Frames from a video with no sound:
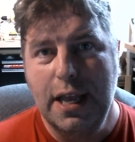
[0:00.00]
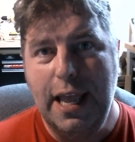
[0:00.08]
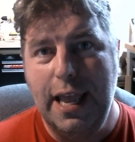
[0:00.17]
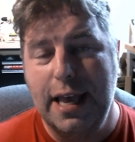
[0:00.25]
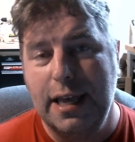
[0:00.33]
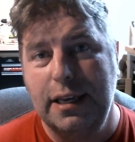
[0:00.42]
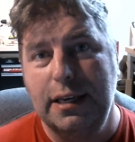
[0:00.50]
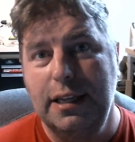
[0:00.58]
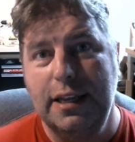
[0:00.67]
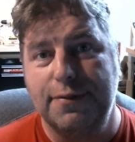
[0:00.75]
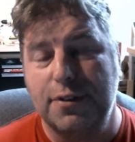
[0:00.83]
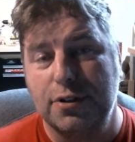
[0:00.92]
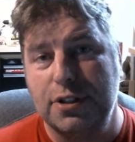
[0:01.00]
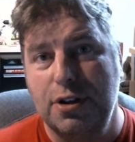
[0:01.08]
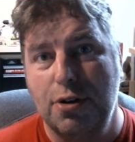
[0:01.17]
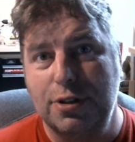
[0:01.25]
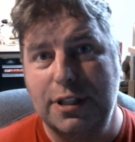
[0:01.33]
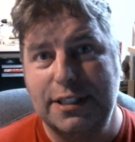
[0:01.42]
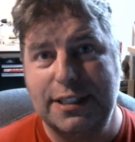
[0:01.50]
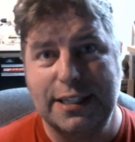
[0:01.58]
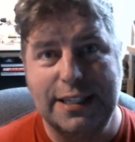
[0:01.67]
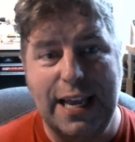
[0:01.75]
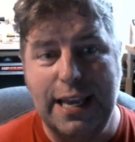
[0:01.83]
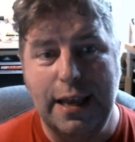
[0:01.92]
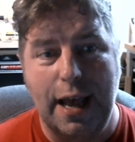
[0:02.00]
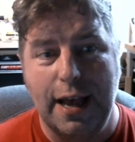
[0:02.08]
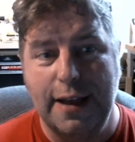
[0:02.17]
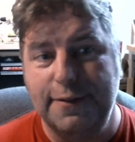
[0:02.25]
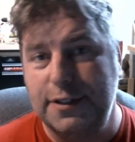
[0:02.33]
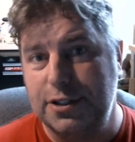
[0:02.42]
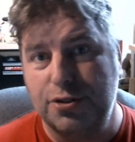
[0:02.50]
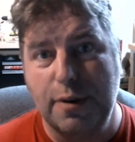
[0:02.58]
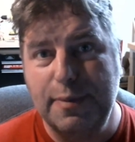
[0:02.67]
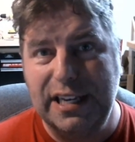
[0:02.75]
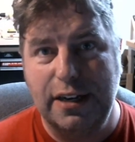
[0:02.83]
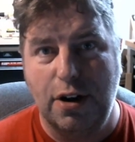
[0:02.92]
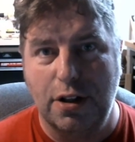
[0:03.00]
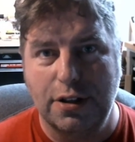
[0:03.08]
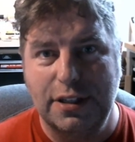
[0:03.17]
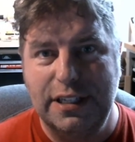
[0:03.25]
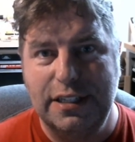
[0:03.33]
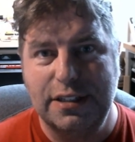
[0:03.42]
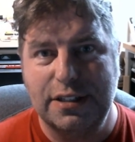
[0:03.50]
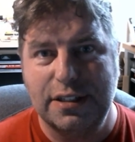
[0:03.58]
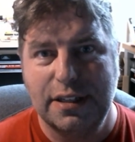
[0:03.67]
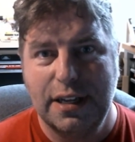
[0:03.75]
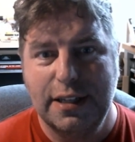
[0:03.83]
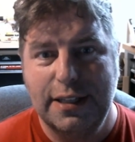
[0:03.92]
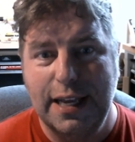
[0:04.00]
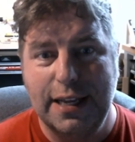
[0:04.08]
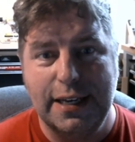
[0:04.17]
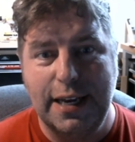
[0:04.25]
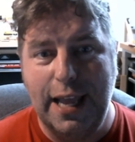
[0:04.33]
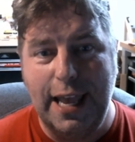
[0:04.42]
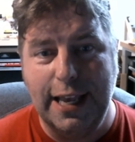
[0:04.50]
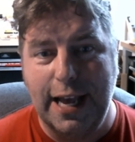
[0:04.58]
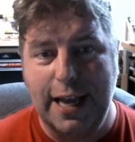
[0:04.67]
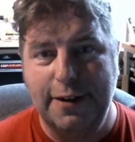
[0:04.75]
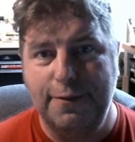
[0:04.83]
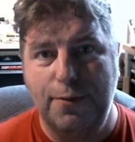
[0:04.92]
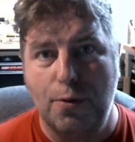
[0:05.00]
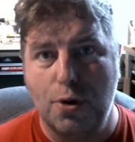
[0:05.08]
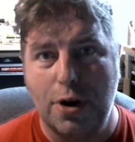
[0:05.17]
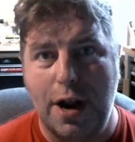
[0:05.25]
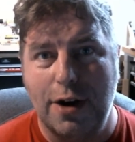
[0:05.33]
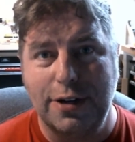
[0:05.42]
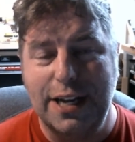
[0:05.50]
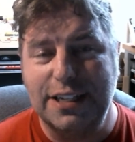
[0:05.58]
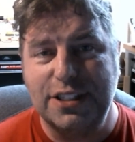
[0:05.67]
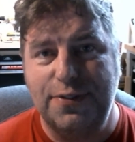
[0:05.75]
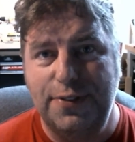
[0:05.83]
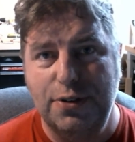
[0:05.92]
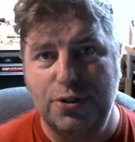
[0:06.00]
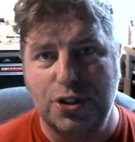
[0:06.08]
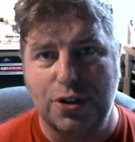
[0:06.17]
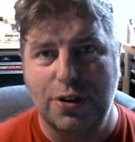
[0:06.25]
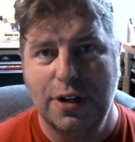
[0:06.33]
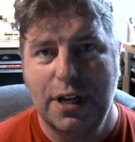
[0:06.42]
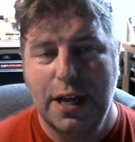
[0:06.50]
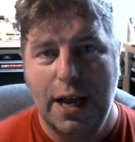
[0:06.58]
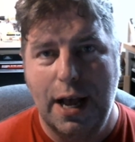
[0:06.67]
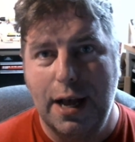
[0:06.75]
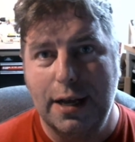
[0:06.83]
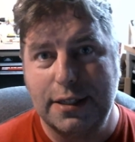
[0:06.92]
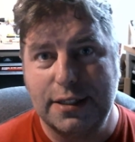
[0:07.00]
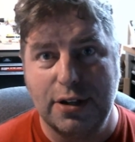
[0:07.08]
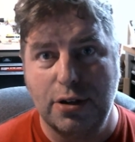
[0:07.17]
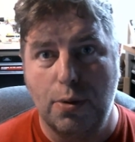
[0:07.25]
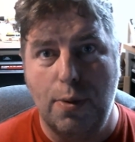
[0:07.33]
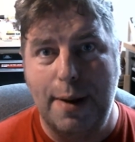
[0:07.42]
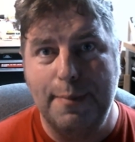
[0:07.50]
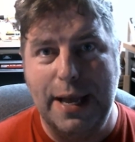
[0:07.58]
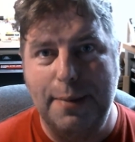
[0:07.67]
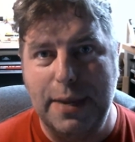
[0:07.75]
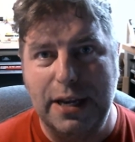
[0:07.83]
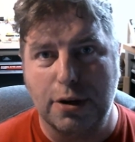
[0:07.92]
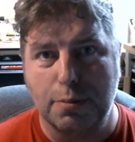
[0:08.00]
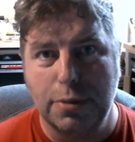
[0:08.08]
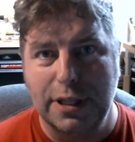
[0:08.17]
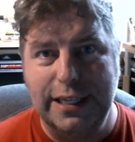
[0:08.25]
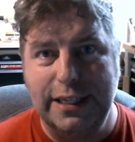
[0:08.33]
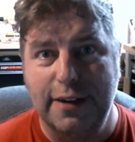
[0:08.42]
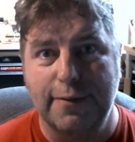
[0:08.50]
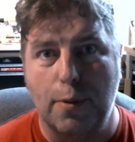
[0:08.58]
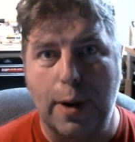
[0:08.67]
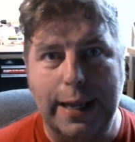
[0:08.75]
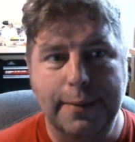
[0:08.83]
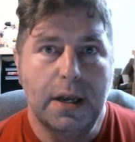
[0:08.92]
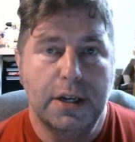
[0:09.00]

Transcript: And if there's a note that says, hey, I've distributed all of these, then hang on for our next future uh, Serial Wombat Maker Bling giveaway.